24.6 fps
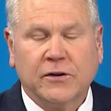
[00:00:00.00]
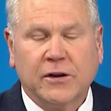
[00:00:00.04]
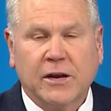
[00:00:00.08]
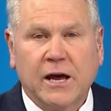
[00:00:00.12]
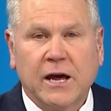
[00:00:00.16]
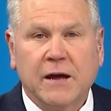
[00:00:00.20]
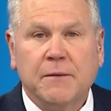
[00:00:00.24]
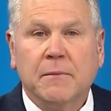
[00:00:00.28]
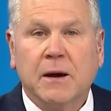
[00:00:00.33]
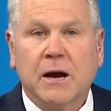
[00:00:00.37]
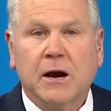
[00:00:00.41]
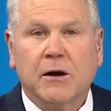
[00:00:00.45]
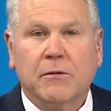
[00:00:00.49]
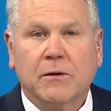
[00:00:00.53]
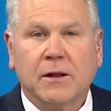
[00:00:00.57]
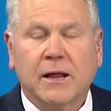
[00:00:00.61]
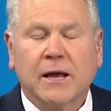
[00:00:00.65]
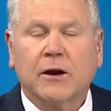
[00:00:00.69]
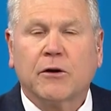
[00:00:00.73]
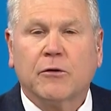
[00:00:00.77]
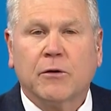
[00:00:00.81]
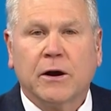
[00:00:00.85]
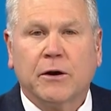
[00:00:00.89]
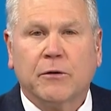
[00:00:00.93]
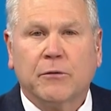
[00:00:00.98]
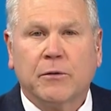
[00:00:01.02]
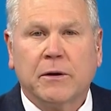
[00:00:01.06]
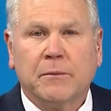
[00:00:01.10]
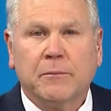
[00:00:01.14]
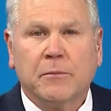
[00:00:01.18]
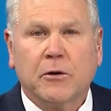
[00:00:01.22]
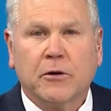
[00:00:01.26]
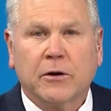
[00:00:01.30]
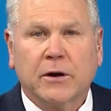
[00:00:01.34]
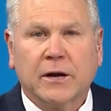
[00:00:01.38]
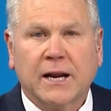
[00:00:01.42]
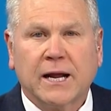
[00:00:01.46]
Today, Mayor-elect Craig
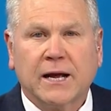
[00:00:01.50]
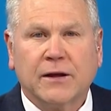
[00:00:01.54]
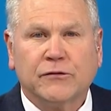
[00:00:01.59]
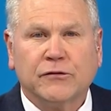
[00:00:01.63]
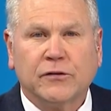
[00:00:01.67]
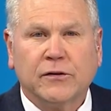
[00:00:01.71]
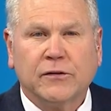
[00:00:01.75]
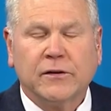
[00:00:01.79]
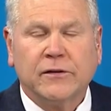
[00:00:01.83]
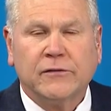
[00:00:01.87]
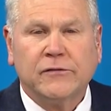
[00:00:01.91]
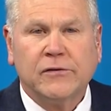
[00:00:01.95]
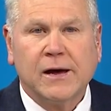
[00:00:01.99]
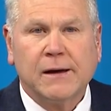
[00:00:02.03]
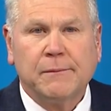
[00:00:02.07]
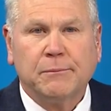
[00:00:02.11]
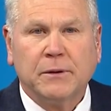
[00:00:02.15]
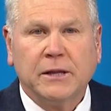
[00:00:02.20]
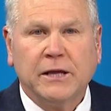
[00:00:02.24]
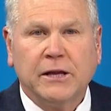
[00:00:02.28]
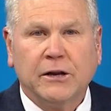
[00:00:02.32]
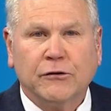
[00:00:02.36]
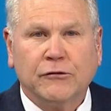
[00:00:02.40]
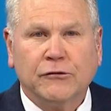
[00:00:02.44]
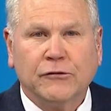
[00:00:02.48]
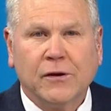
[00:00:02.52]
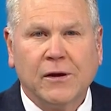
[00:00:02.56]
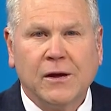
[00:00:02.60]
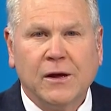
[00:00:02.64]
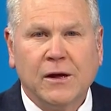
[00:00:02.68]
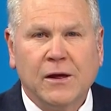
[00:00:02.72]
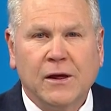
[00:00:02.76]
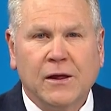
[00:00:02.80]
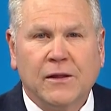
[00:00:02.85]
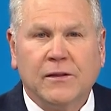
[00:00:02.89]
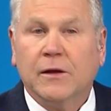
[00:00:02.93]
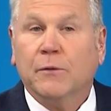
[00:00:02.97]
Greenberg announcing the top leaders
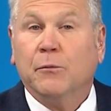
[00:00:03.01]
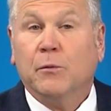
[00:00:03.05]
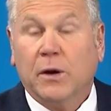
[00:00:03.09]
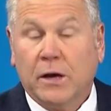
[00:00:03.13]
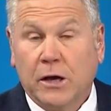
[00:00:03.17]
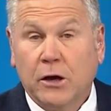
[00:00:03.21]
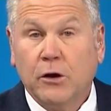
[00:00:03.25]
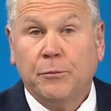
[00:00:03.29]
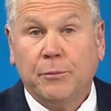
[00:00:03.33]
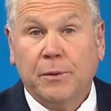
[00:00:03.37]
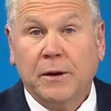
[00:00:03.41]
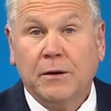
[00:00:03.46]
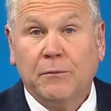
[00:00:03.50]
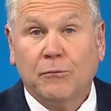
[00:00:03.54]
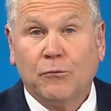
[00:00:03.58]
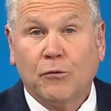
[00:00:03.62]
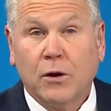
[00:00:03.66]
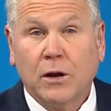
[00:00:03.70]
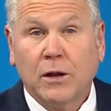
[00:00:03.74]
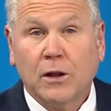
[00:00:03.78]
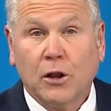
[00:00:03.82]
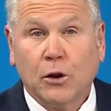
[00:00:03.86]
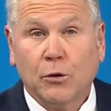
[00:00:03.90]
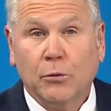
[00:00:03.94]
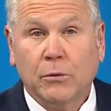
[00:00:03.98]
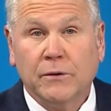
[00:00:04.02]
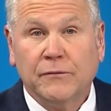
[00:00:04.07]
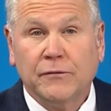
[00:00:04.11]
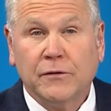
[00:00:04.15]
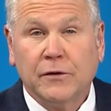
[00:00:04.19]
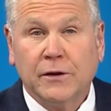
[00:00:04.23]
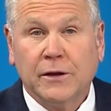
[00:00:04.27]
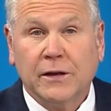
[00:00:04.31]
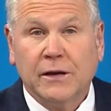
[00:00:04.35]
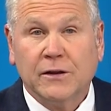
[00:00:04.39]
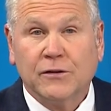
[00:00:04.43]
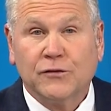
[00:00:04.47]
that will help him run
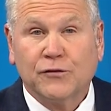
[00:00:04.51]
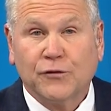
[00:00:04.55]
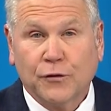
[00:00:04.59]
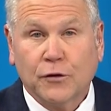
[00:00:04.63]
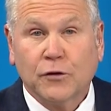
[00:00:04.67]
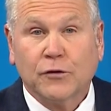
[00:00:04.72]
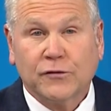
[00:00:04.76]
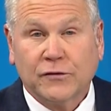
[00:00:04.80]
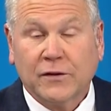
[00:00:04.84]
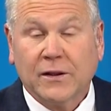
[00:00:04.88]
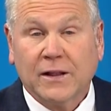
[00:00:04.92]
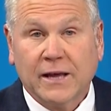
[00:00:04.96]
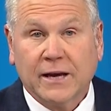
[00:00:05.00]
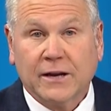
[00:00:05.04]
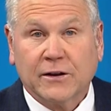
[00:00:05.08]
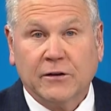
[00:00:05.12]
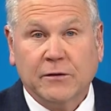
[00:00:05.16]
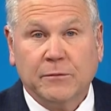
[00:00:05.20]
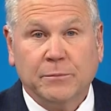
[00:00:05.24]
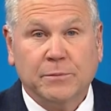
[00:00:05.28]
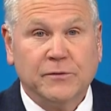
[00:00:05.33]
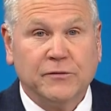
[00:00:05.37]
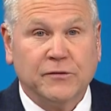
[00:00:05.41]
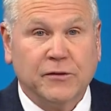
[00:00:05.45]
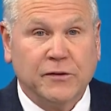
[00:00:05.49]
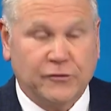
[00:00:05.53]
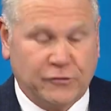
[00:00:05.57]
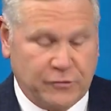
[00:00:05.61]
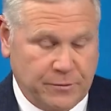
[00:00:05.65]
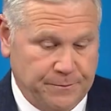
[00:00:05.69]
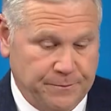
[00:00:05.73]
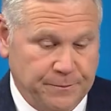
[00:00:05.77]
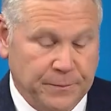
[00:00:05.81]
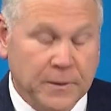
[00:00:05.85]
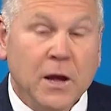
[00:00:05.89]
Louisville in his first elected position.